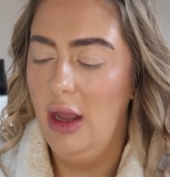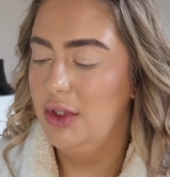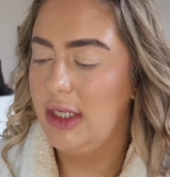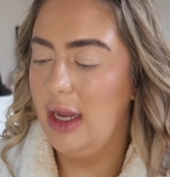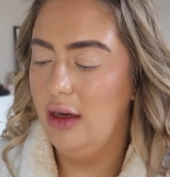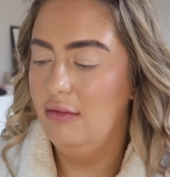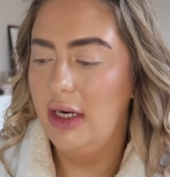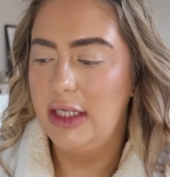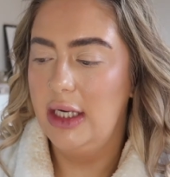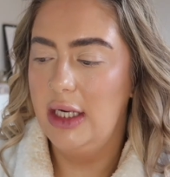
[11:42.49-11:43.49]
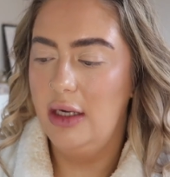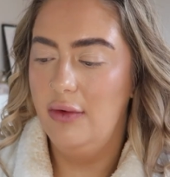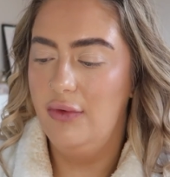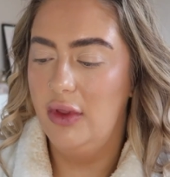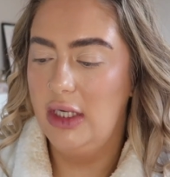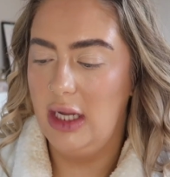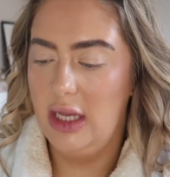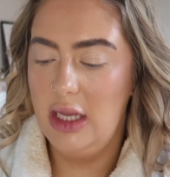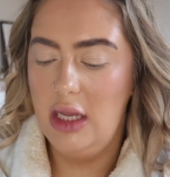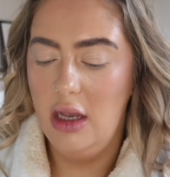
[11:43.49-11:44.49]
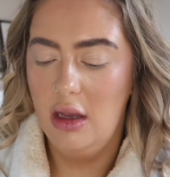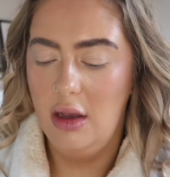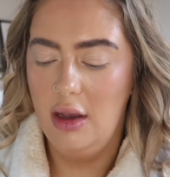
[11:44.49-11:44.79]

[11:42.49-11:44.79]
Just getting ready for the day.